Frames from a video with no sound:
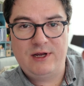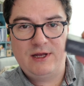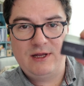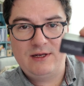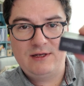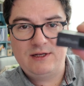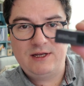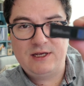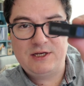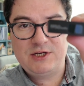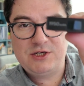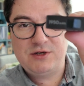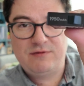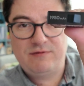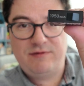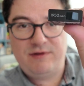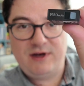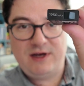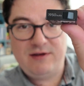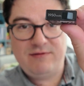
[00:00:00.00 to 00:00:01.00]
and Action
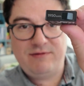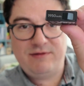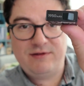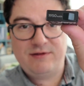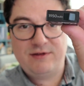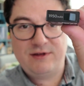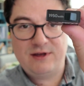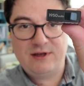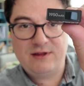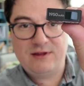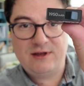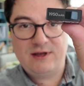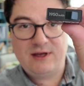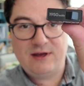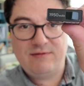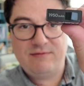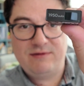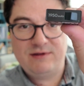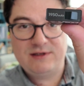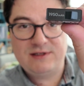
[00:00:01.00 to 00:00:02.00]
5. I think they
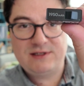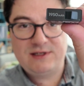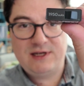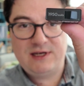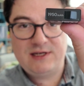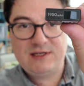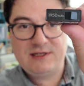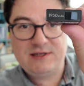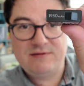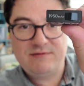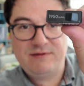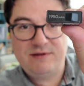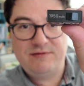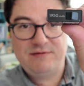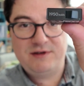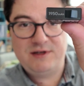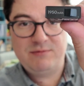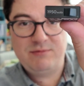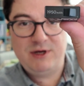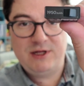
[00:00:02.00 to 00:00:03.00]
have this
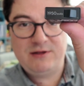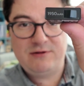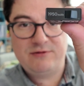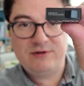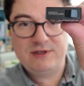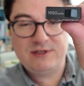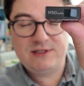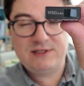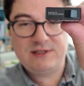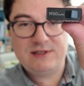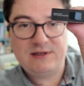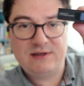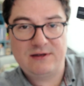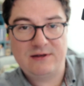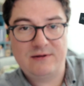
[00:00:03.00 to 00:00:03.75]
1950 batteries.